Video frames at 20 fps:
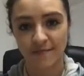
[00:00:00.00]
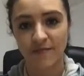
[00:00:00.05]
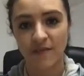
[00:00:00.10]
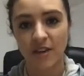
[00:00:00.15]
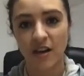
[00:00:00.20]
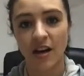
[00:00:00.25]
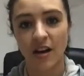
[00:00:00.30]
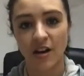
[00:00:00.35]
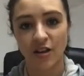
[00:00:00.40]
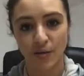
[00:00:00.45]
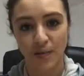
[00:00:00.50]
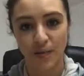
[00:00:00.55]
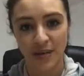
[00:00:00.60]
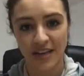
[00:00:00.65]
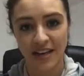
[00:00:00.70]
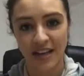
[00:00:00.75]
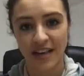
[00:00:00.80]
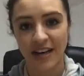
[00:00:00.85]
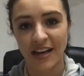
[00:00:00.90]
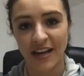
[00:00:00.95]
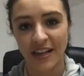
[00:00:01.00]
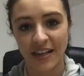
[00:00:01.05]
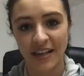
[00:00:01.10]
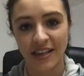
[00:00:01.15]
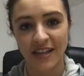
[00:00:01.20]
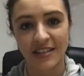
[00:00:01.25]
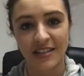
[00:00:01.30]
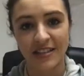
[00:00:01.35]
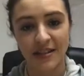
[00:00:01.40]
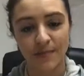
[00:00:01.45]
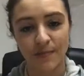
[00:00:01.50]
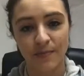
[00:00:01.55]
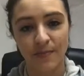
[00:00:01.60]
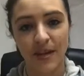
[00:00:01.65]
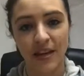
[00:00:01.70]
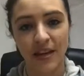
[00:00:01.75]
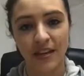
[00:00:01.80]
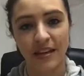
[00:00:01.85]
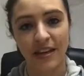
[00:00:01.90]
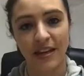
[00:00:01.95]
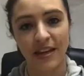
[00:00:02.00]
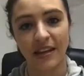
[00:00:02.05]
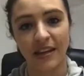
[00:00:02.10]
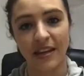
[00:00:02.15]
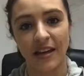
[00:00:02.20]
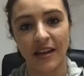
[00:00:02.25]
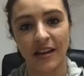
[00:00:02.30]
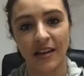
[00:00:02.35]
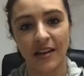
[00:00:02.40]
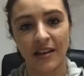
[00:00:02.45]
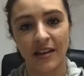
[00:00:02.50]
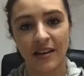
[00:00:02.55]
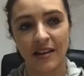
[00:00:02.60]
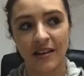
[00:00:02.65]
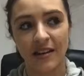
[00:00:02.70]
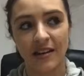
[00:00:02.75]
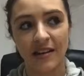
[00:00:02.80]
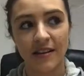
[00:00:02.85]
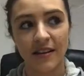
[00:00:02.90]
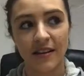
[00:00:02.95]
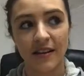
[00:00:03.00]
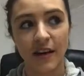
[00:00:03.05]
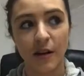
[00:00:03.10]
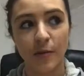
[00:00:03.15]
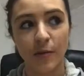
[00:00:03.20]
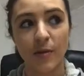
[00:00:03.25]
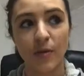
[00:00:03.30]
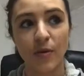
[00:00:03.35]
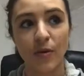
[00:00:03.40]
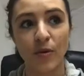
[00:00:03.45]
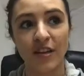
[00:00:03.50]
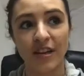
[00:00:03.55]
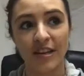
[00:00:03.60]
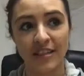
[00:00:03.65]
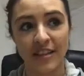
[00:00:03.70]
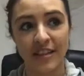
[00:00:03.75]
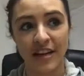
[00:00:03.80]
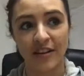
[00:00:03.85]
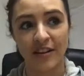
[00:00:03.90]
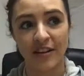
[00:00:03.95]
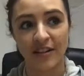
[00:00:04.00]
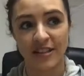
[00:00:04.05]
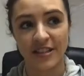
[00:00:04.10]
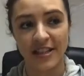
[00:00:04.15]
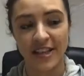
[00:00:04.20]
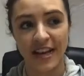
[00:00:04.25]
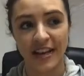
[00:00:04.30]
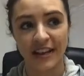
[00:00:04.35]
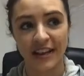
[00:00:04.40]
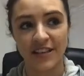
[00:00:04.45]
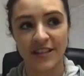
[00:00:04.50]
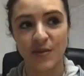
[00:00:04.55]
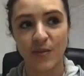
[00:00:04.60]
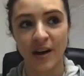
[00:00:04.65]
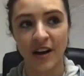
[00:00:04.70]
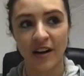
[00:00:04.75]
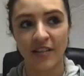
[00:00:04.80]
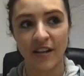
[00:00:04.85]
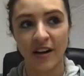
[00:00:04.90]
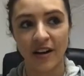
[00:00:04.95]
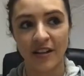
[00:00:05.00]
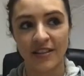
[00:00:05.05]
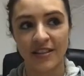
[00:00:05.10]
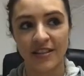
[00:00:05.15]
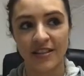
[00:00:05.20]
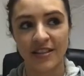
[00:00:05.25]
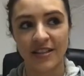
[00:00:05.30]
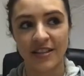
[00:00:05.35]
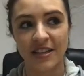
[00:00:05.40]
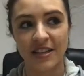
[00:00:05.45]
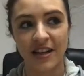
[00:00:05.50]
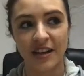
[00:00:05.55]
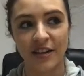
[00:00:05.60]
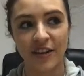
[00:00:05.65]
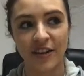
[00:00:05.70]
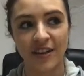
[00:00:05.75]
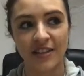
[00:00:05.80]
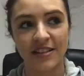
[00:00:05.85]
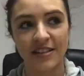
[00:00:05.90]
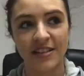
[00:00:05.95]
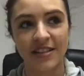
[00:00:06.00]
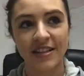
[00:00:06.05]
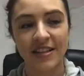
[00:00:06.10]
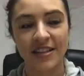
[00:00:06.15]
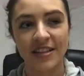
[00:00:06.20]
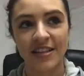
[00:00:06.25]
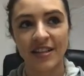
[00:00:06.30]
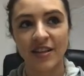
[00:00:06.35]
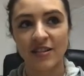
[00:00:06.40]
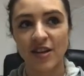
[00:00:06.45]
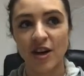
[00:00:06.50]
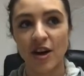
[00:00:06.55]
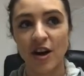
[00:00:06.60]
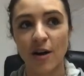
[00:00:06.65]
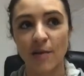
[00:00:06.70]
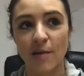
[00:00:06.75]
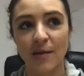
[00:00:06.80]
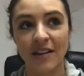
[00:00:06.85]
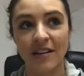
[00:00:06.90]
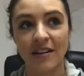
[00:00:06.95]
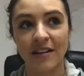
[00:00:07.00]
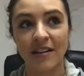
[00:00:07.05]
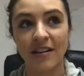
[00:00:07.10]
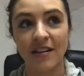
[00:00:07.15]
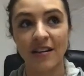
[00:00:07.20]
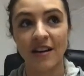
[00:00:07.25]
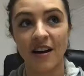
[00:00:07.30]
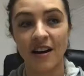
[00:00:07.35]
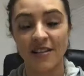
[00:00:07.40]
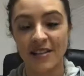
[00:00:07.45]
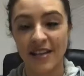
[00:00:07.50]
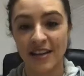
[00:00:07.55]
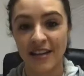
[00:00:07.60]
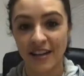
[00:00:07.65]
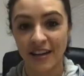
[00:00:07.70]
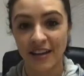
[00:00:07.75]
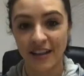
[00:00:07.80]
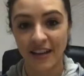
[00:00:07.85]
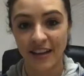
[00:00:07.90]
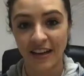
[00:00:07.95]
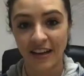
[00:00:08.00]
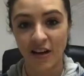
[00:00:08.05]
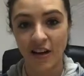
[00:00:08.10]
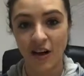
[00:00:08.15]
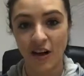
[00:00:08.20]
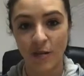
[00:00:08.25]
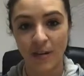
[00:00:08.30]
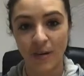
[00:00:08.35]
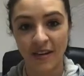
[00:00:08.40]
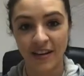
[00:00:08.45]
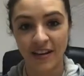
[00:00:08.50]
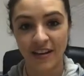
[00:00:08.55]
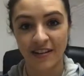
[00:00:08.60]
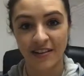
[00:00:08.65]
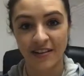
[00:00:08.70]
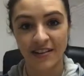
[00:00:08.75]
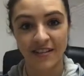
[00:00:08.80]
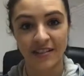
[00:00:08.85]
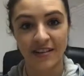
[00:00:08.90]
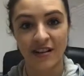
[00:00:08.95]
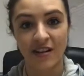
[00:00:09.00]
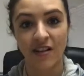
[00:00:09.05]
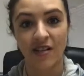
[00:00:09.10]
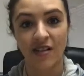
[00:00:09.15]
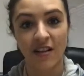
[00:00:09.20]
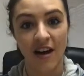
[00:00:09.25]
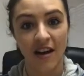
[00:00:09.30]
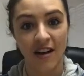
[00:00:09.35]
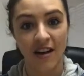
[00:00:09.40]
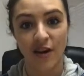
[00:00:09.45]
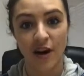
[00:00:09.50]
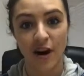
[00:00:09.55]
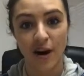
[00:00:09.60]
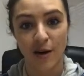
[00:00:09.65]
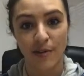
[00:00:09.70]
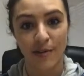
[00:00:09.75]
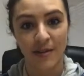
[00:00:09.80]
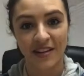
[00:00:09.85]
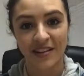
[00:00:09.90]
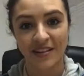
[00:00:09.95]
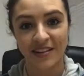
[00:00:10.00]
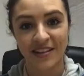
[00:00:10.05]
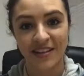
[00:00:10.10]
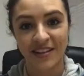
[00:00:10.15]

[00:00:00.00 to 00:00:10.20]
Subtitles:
And I think that's a big thing that, people need to understand. That's where there's harm in not saying anything at all, but there's a lot of harm in,